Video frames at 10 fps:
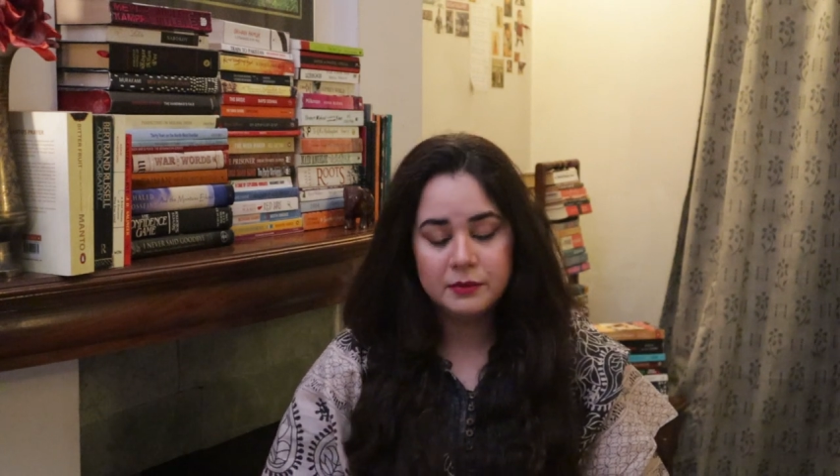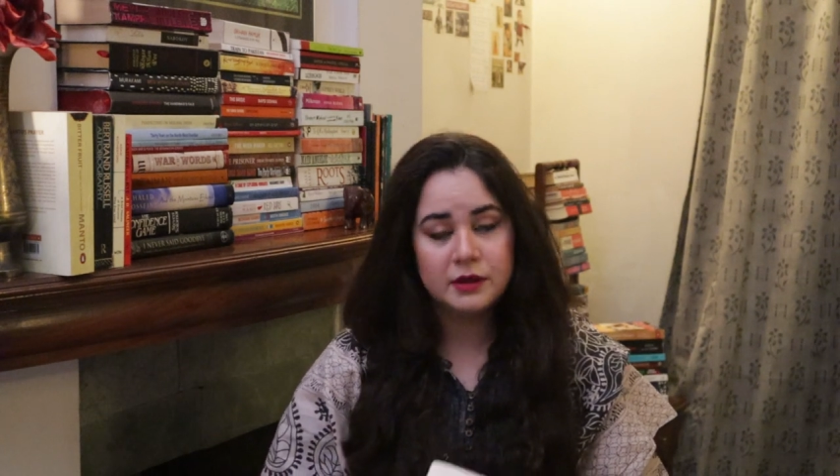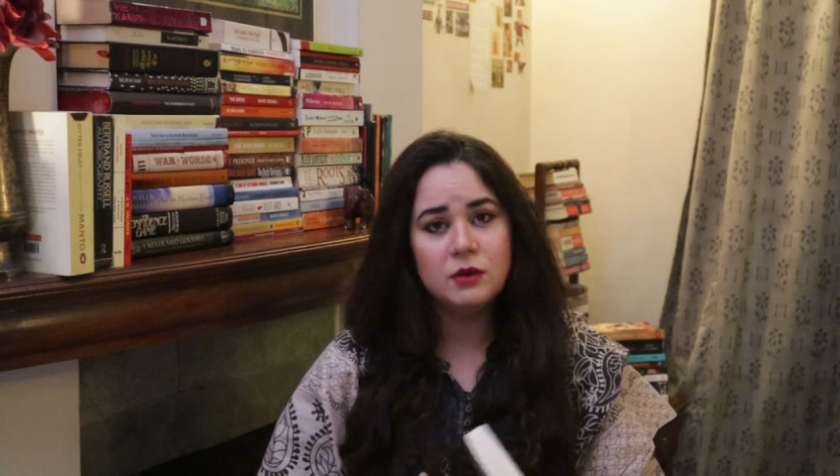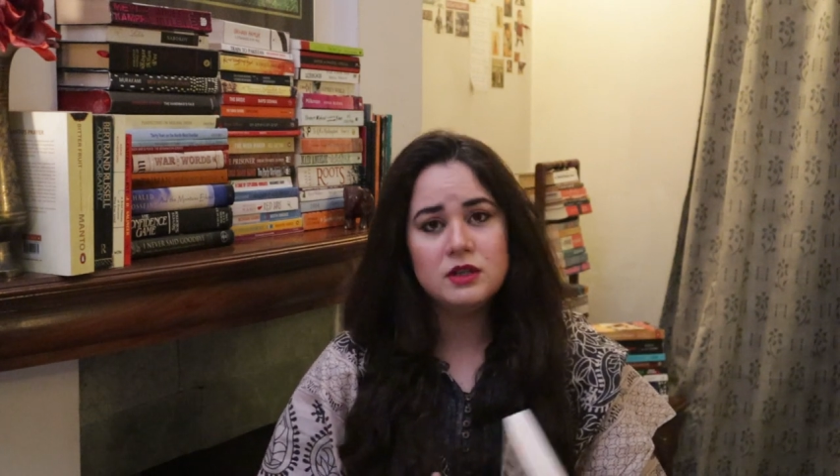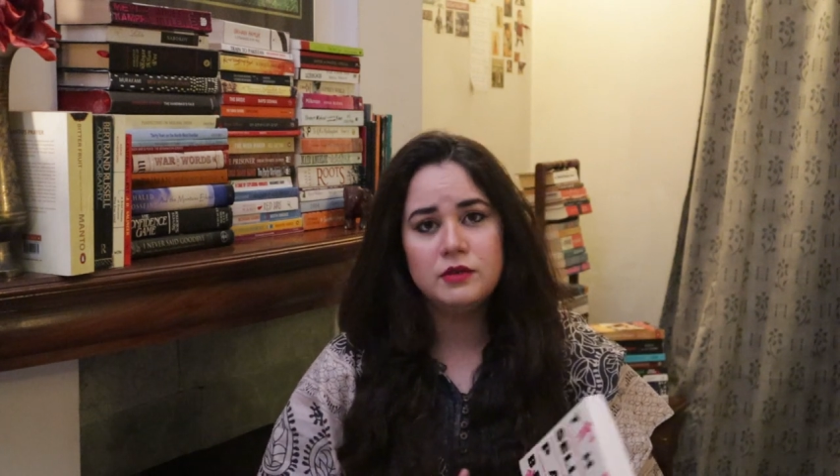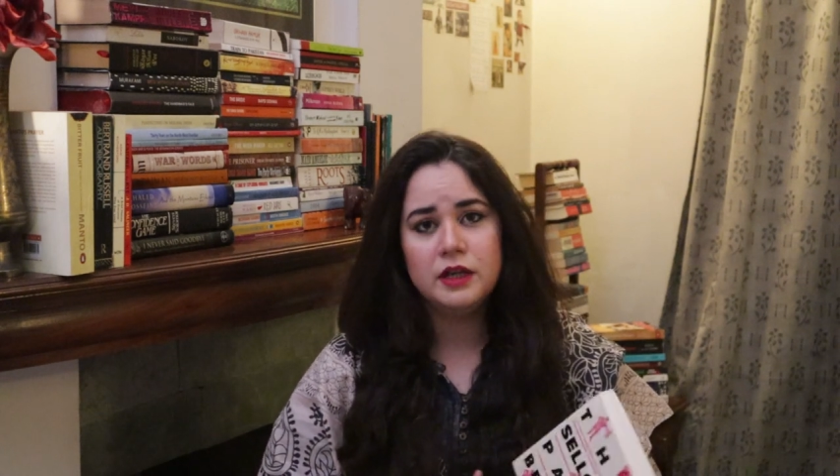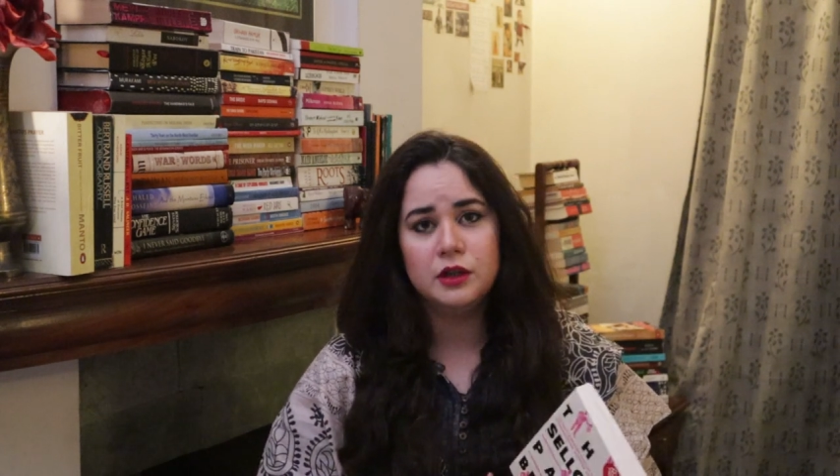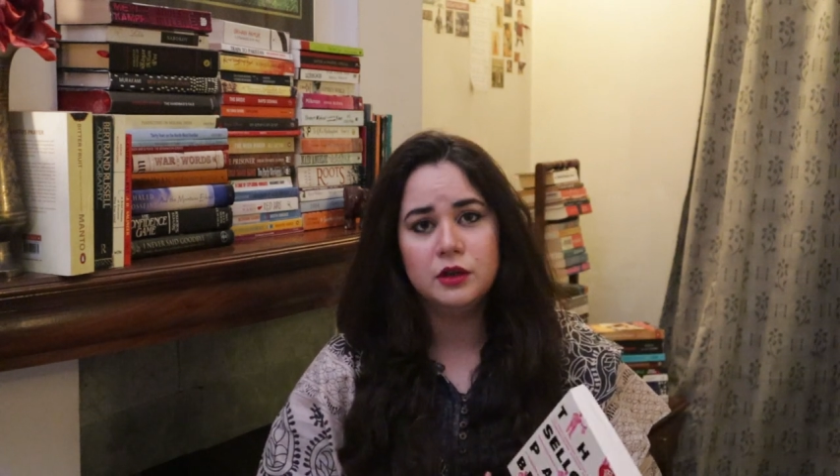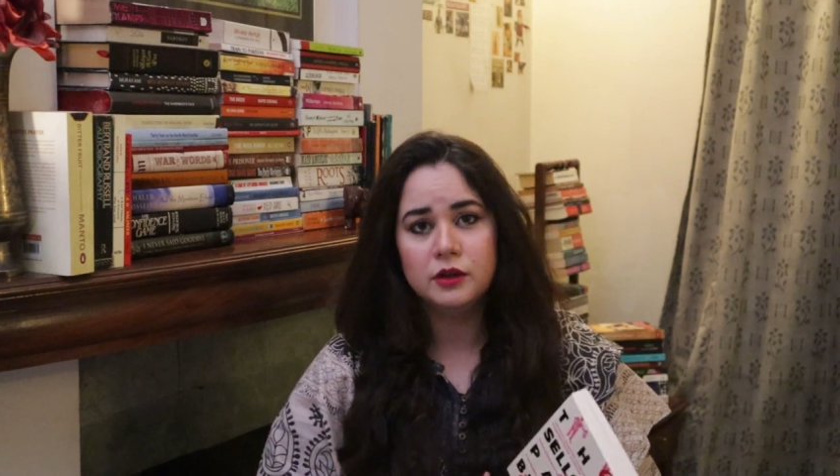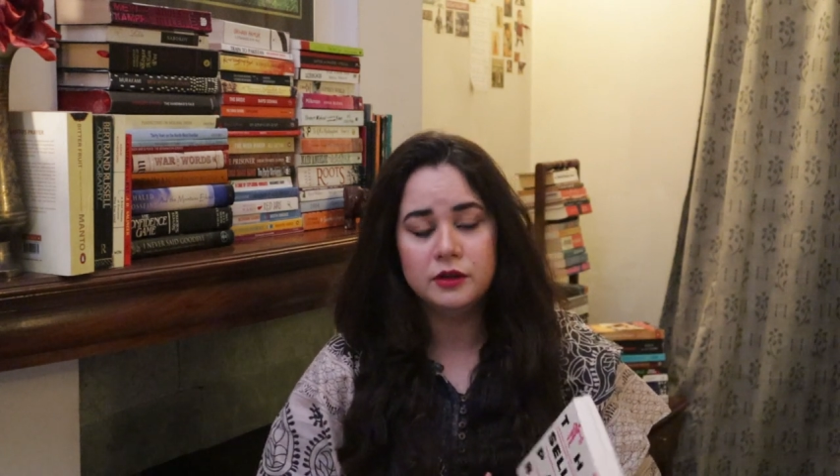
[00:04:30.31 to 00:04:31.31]
but it was really
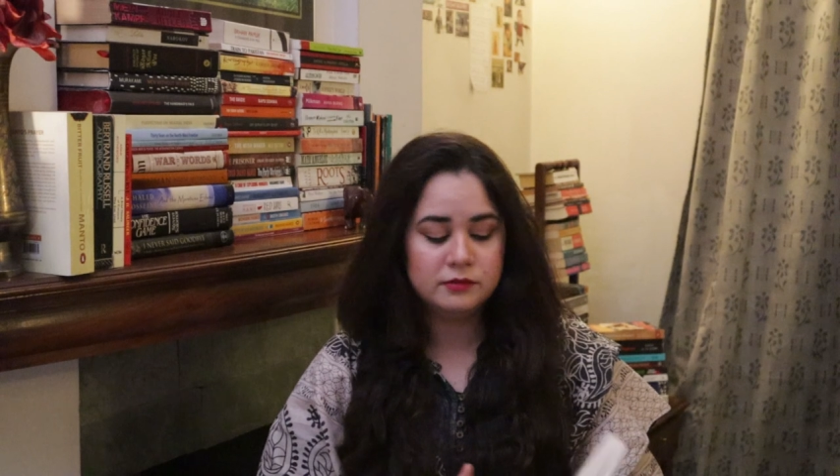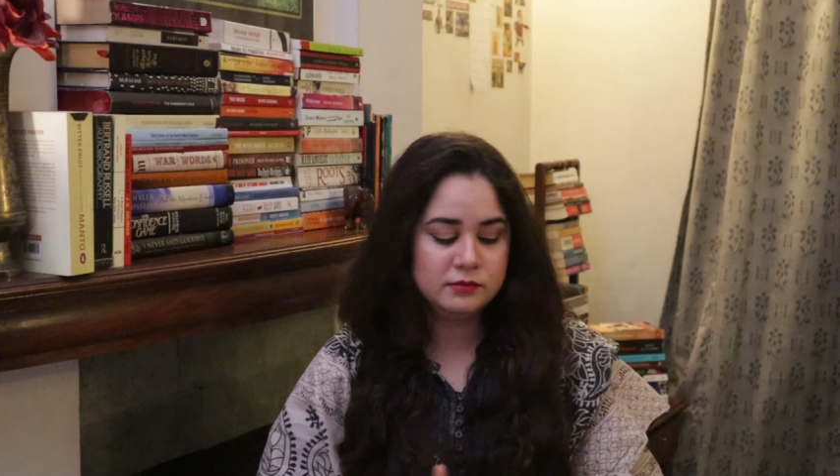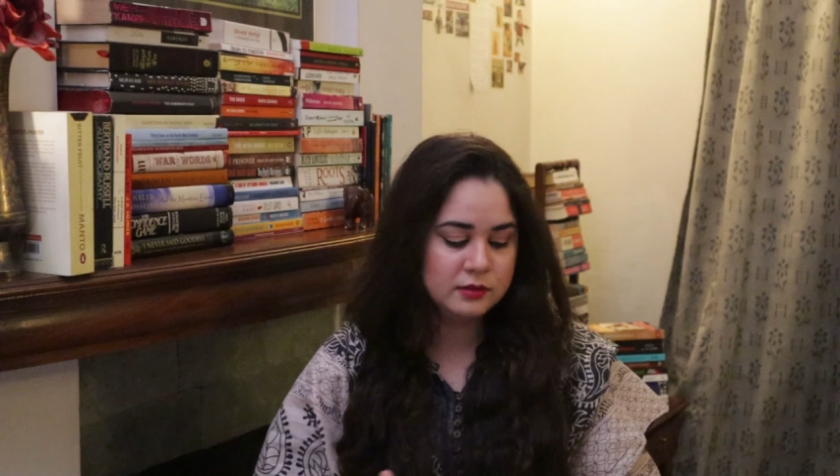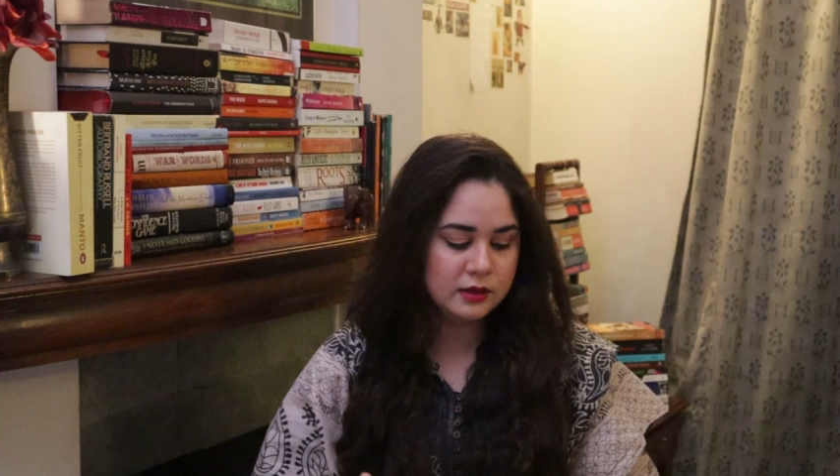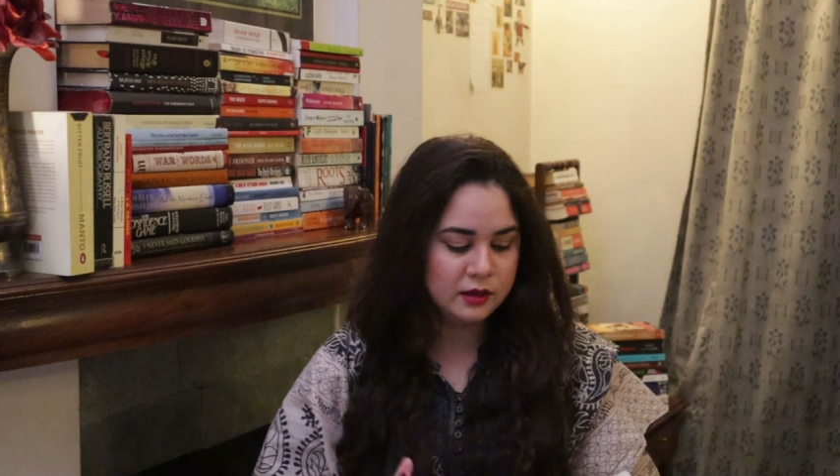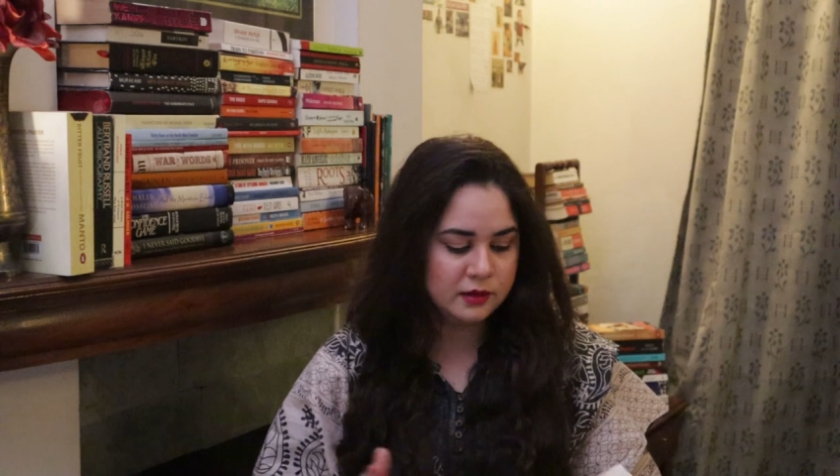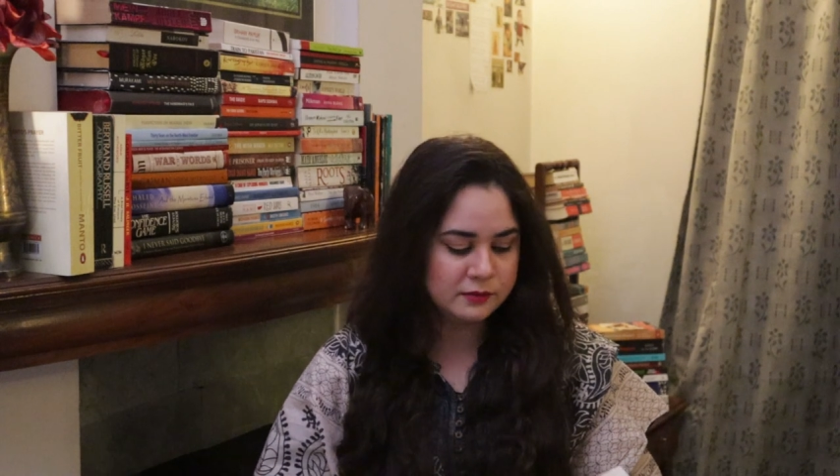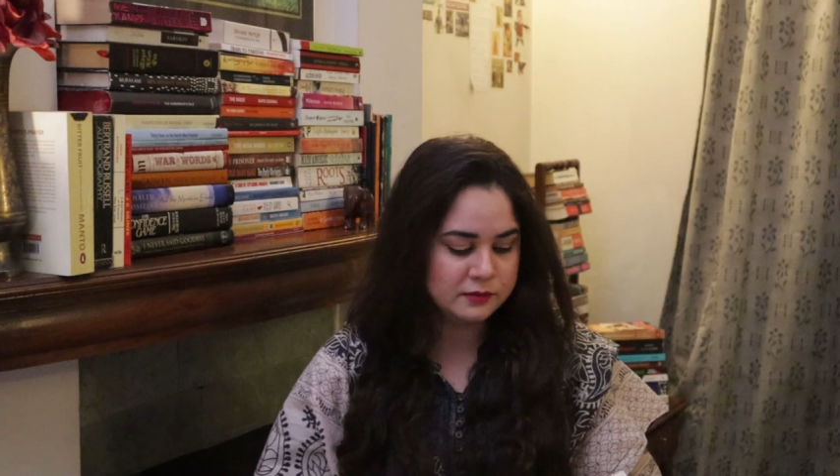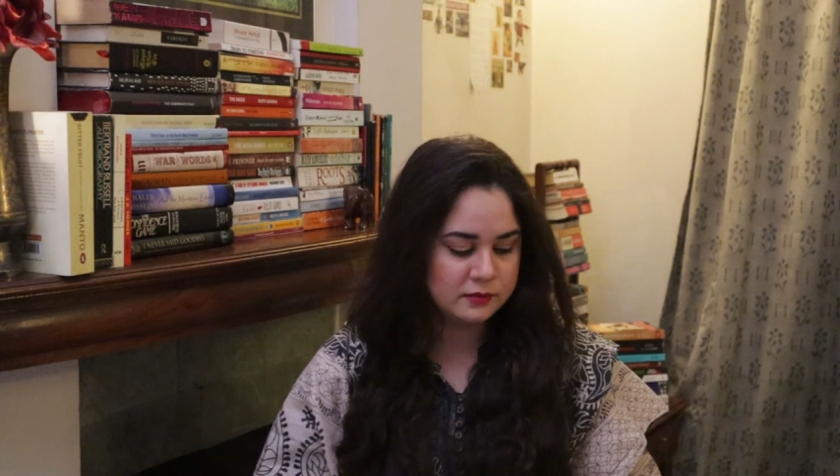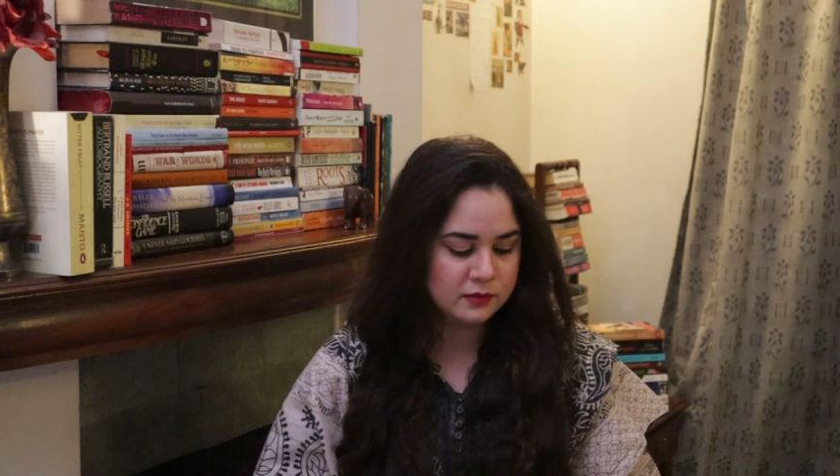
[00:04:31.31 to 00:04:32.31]
good
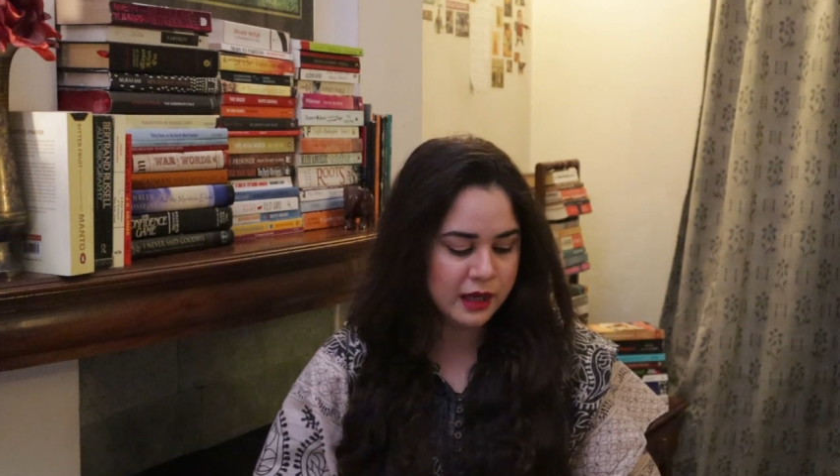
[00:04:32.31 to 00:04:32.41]
um,